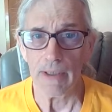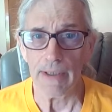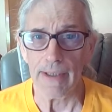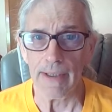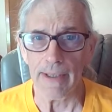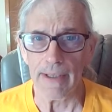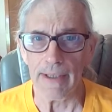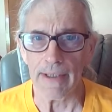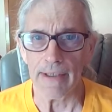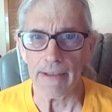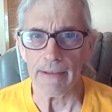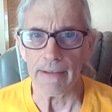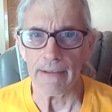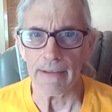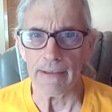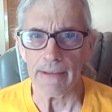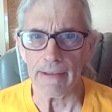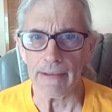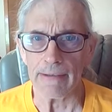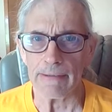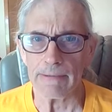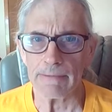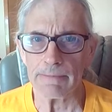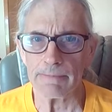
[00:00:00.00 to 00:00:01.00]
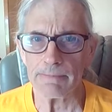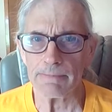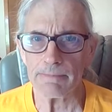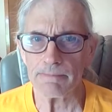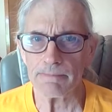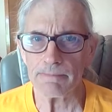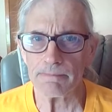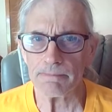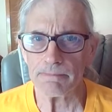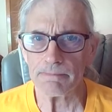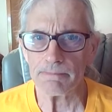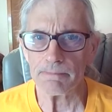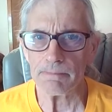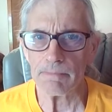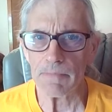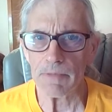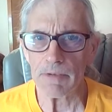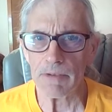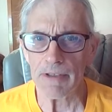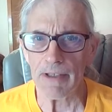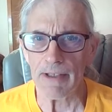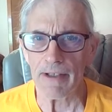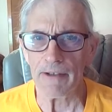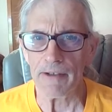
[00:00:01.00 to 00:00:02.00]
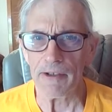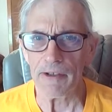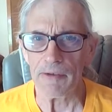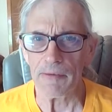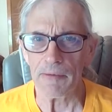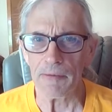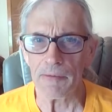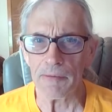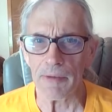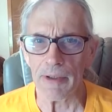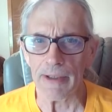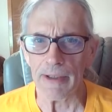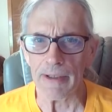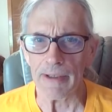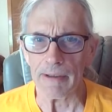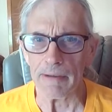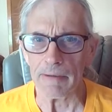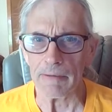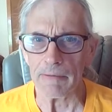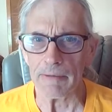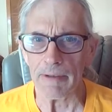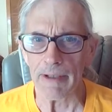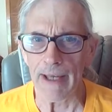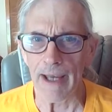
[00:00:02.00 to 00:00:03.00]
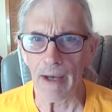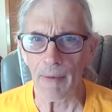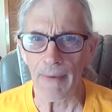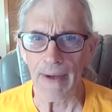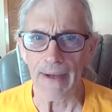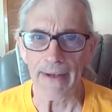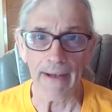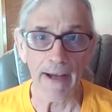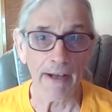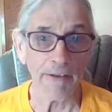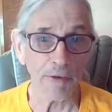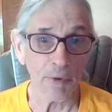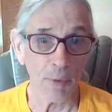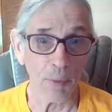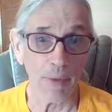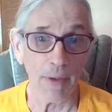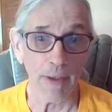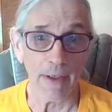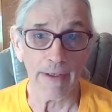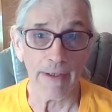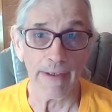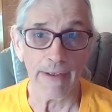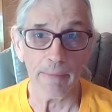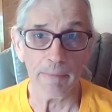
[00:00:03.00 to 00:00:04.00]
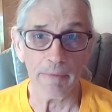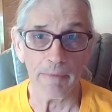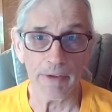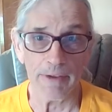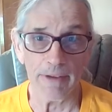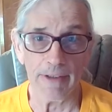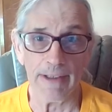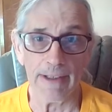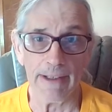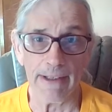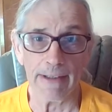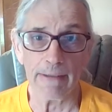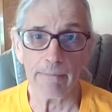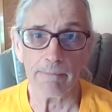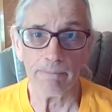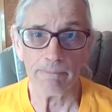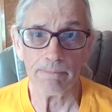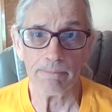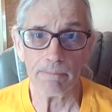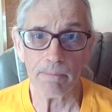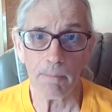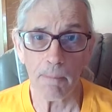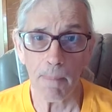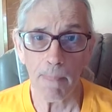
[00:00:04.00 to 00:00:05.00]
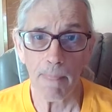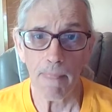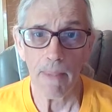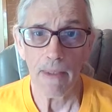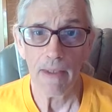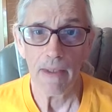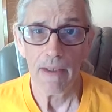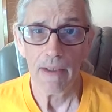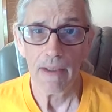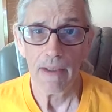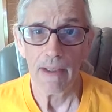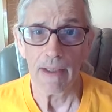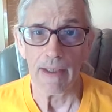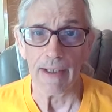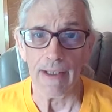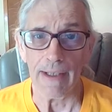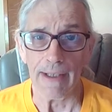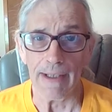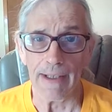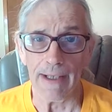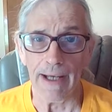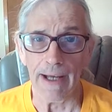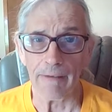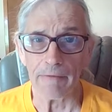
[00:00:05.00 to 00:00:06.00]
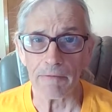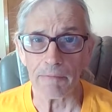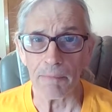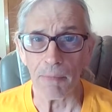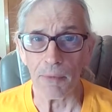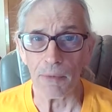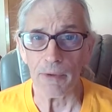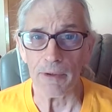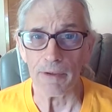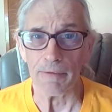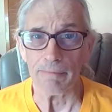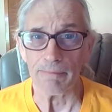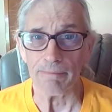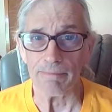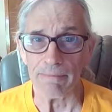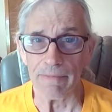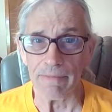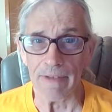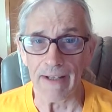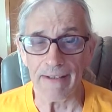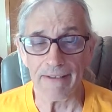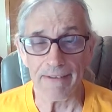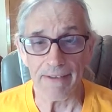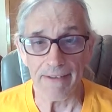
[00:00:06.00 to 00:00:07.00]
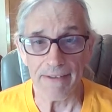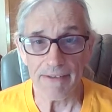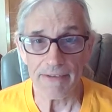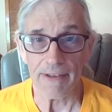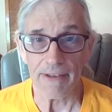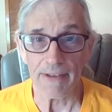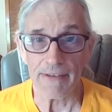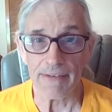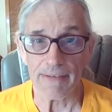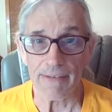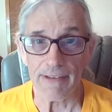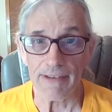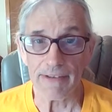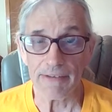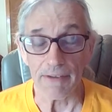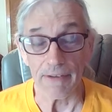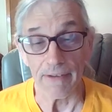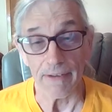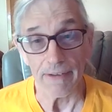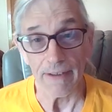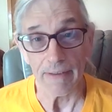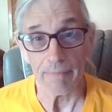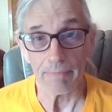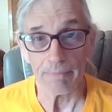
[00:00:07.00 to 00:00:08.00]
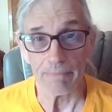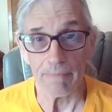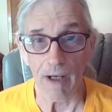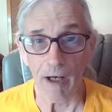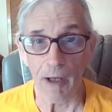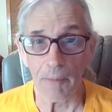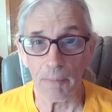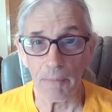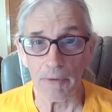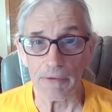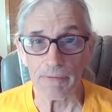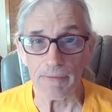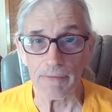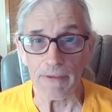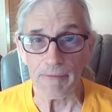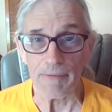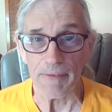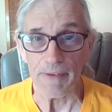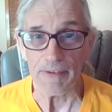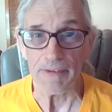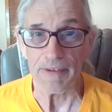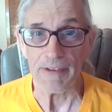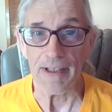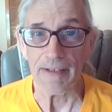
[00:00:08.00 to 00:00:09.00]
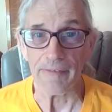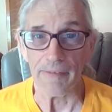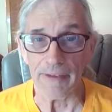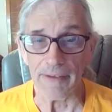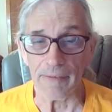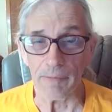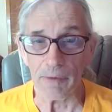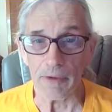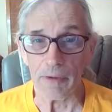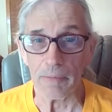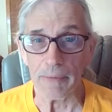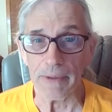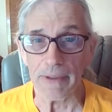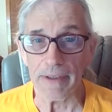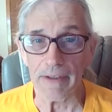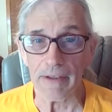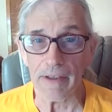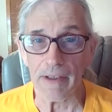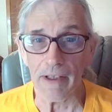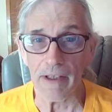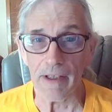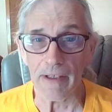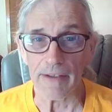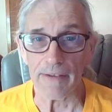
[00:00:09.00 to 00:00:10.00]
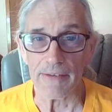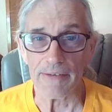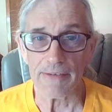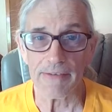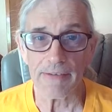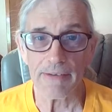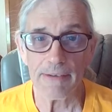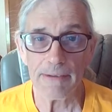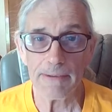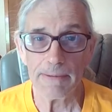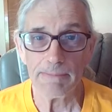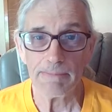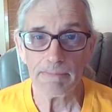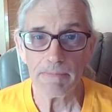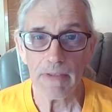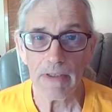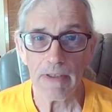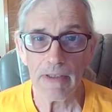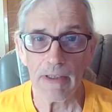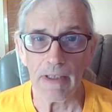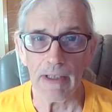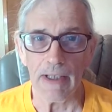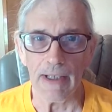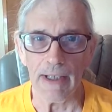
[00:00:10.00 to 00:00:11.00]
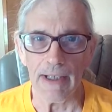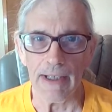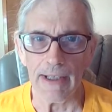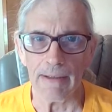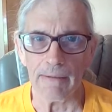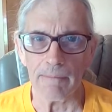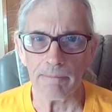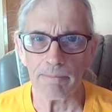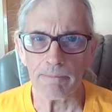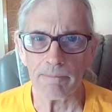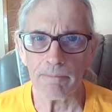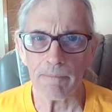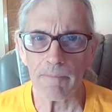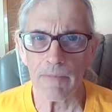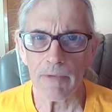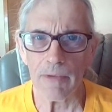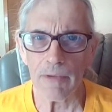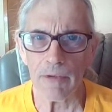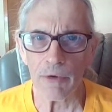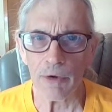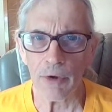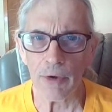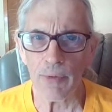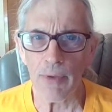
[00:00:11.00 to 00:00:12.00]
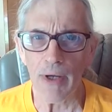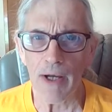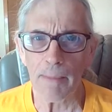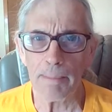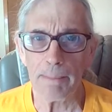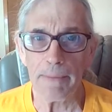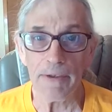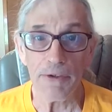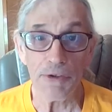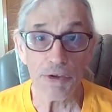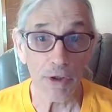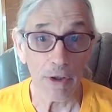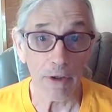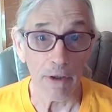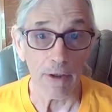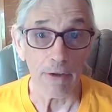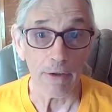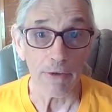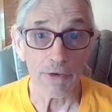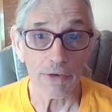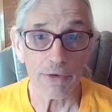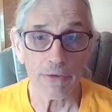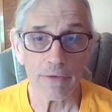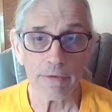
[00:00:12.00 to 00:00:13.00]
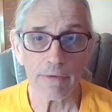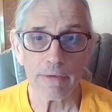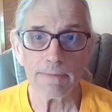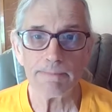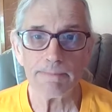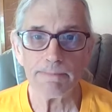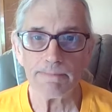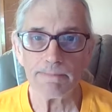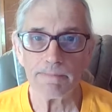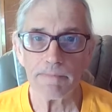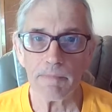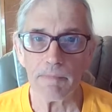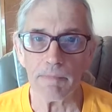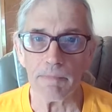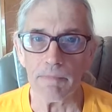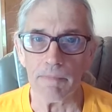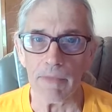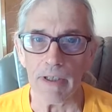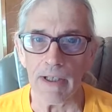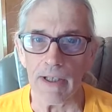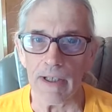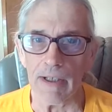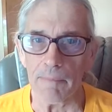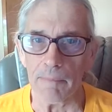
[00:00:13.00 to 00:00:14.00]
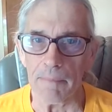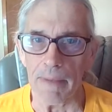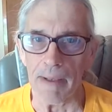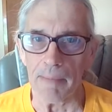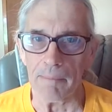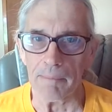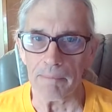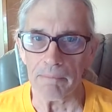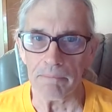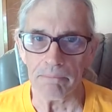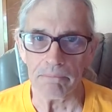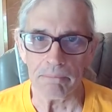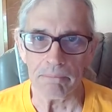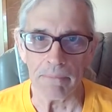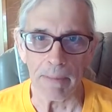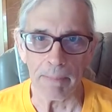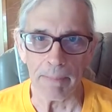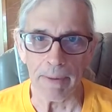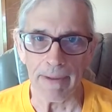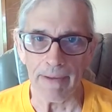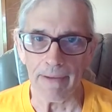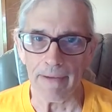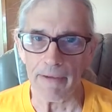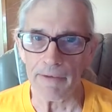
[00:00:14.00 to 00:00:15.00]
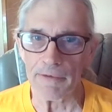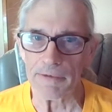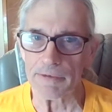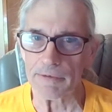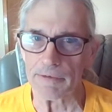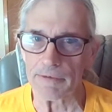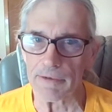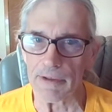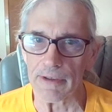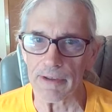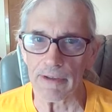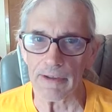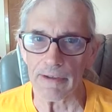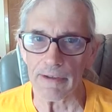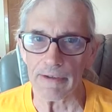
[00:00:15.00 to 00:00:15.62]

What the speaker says: and tell you how I got to where I am today. I was born in 1960, so I'm almost 57, will be in August. Grew up in church. My parents